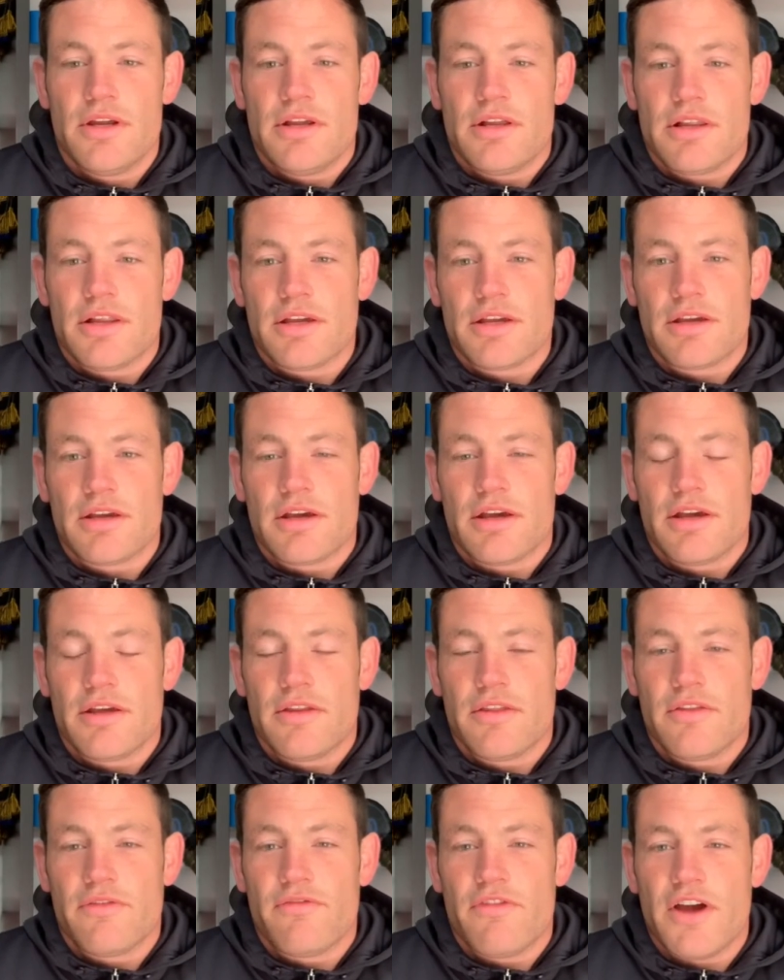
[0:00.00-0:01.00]
Like,
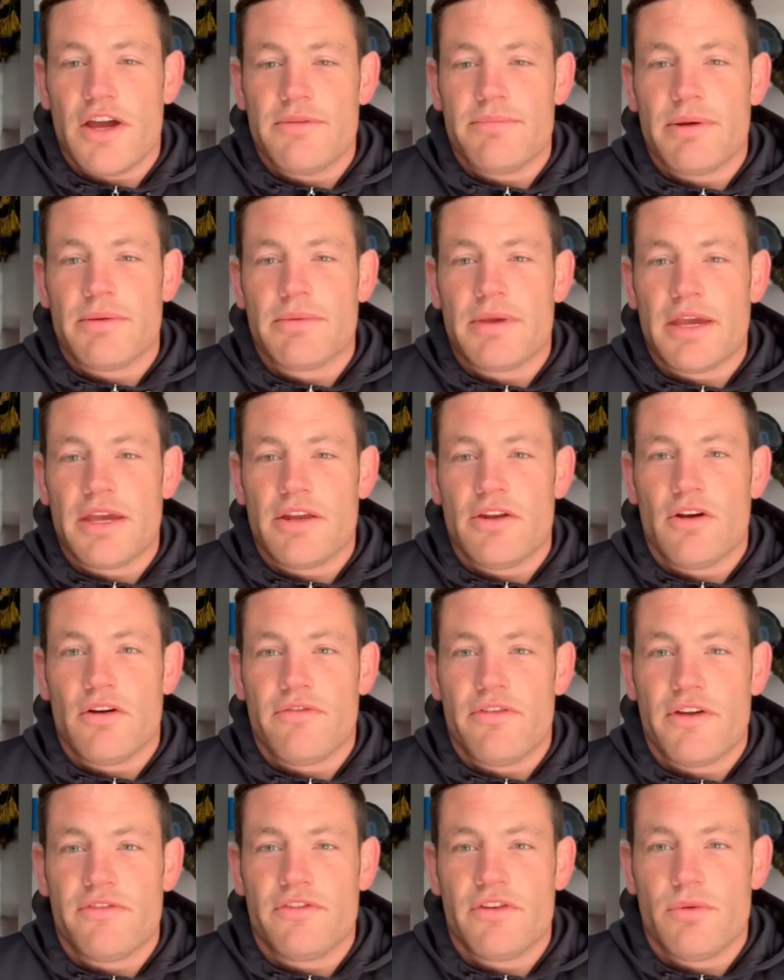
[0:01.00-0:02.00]
the vibe I'm getting off
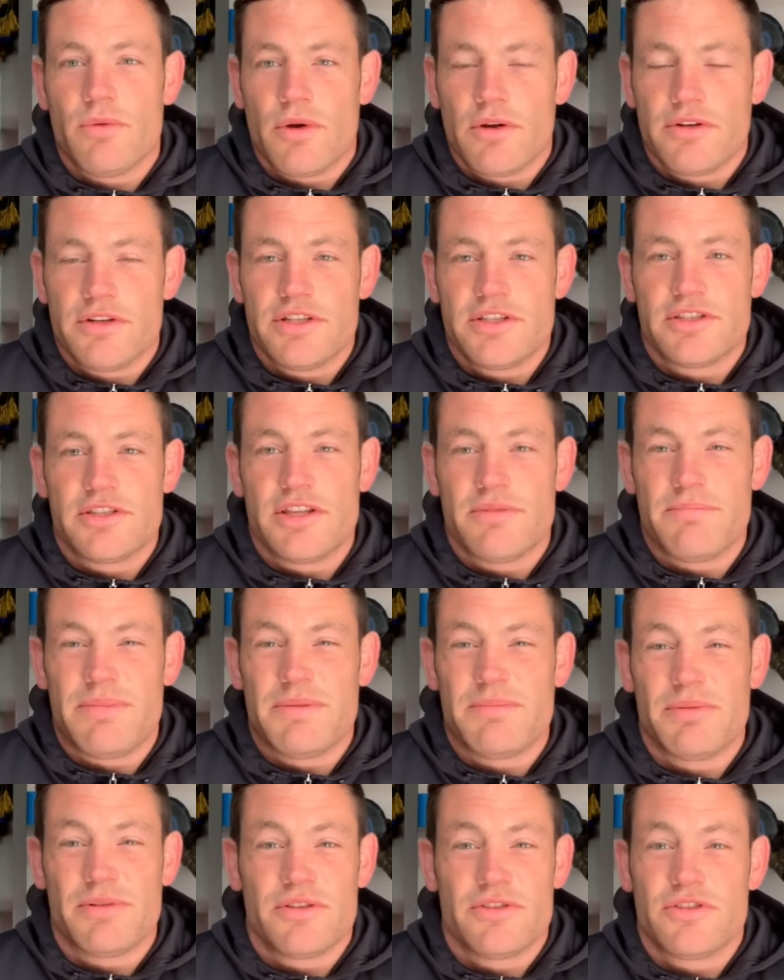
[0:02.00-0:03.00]
everyone is that
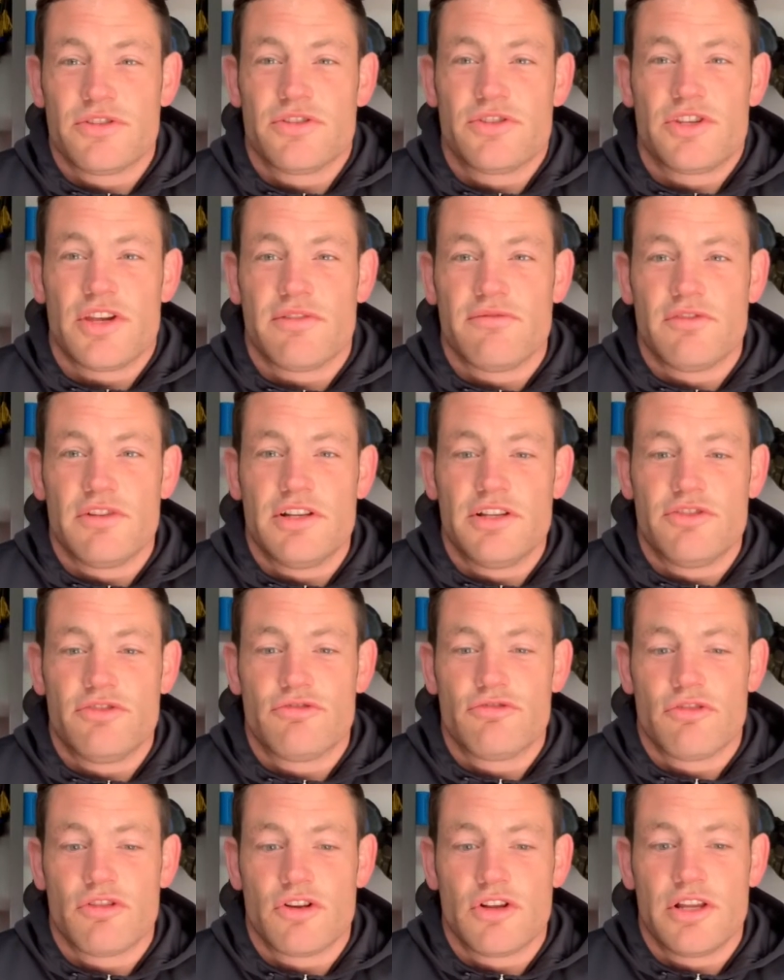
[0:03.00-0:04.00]
people are just generally
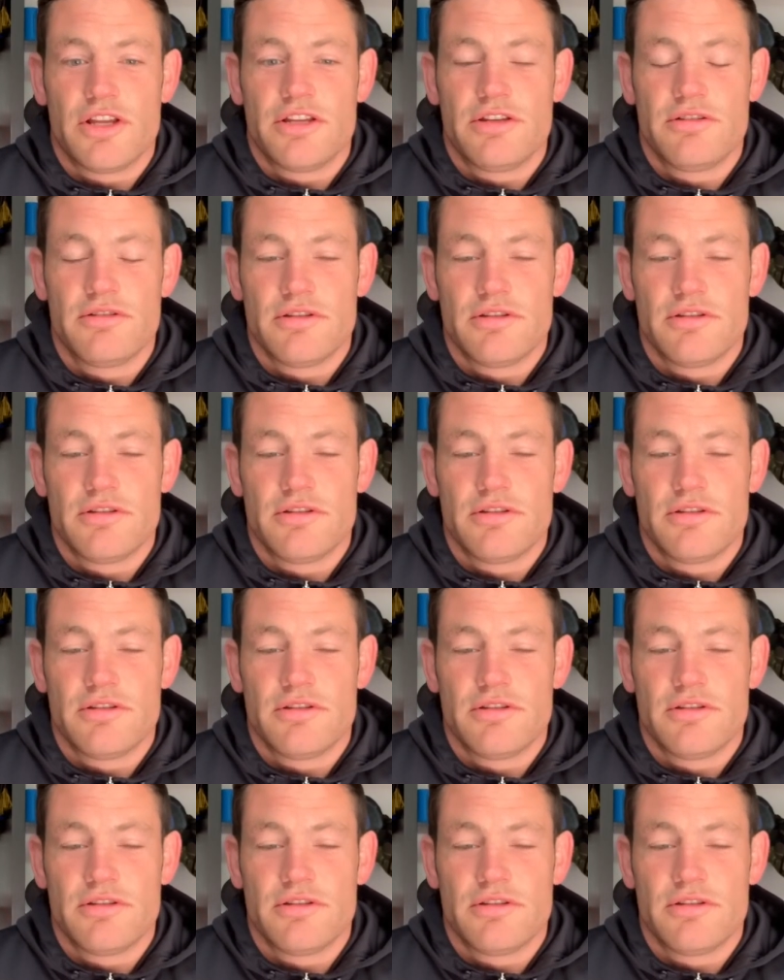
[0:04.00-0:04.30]
struggling.